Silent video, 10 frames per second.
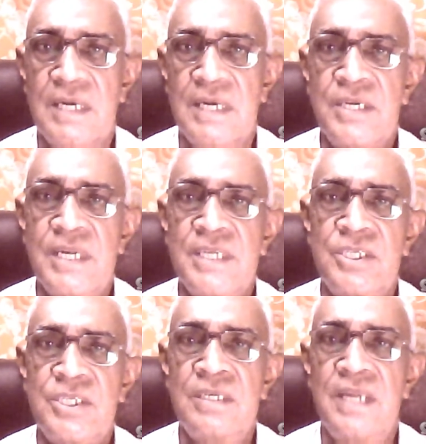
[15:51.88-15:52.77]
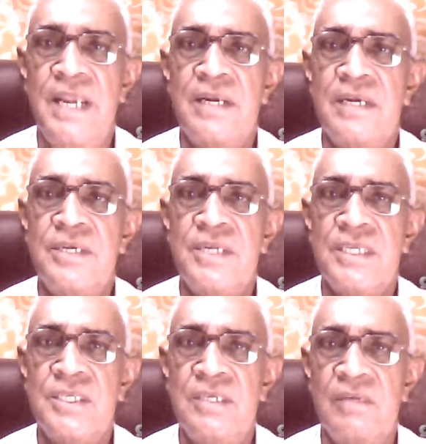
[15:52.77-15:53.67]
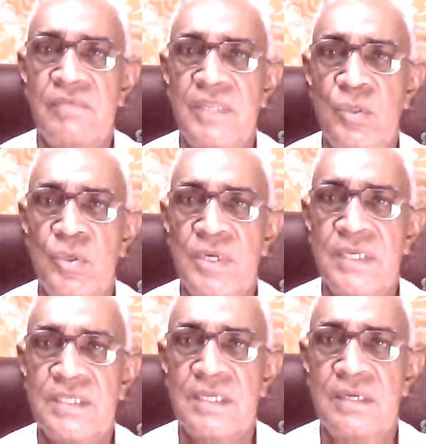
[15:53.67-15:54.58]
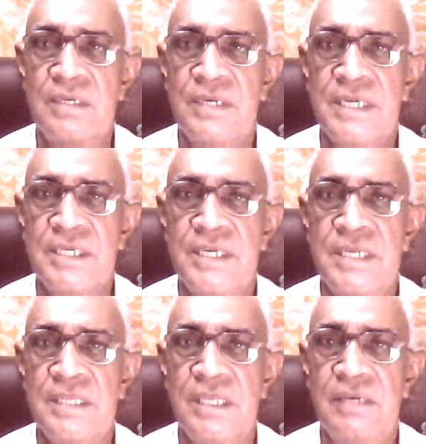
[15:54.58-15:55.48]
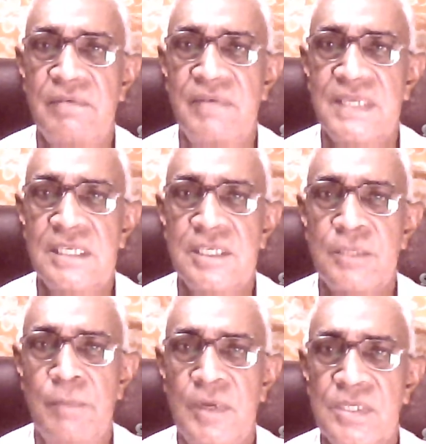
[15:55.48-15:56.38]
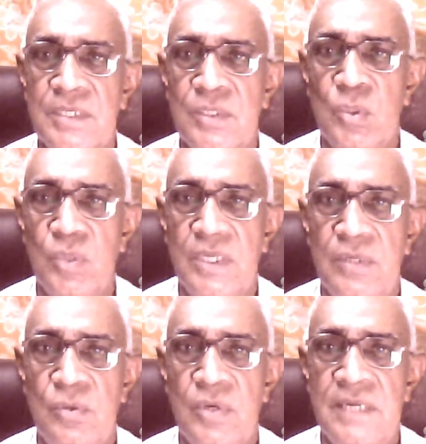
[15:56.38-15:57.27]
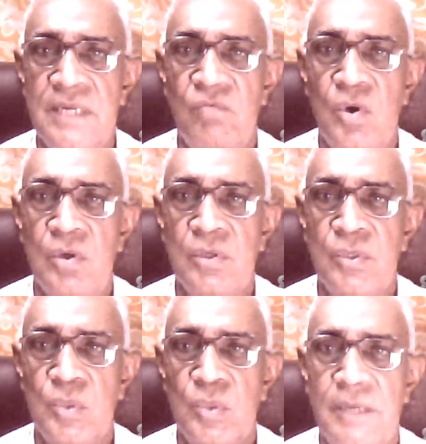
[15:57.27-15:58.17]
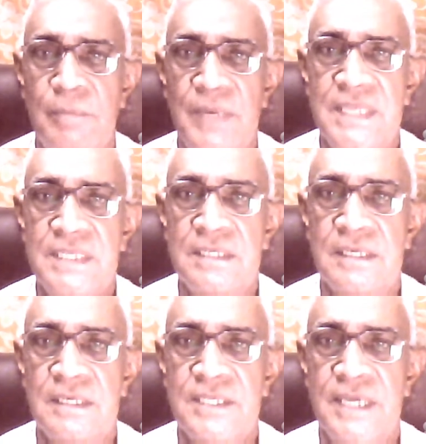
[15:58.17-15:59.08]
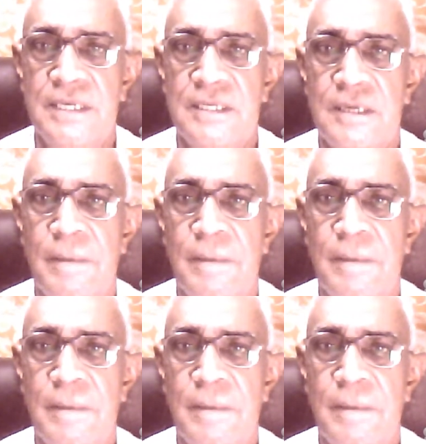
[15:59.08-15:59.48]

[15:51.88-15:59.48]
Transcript: Contraction and retraction of the uterus, contracting the vessels passing through the uterine wall to the placental site.